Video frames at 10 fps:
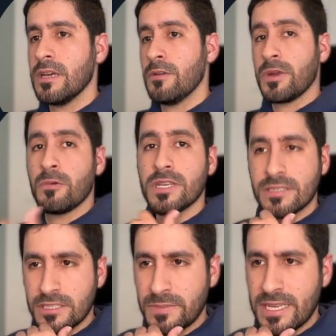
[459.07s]
request
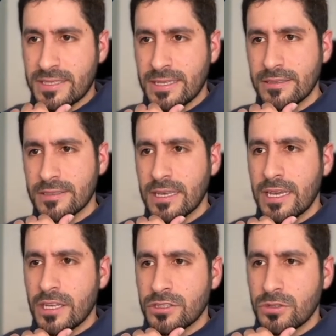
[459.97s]
is being sent
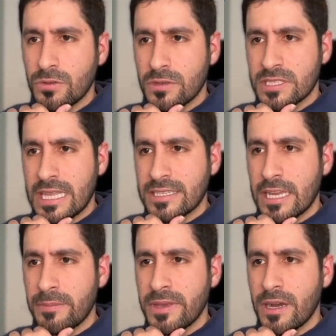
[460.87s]
to
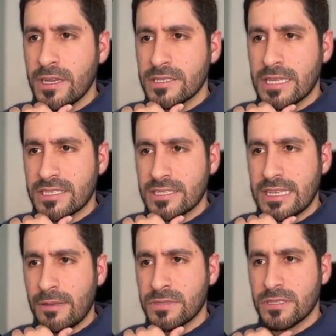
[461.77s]

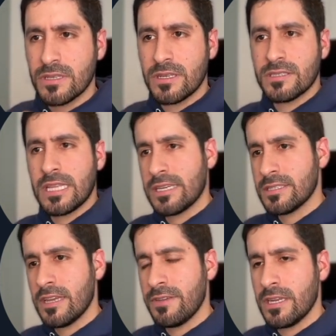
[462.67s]

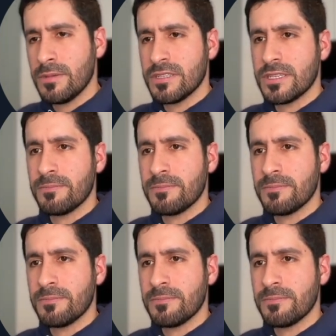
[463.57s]
/API/exams/availability.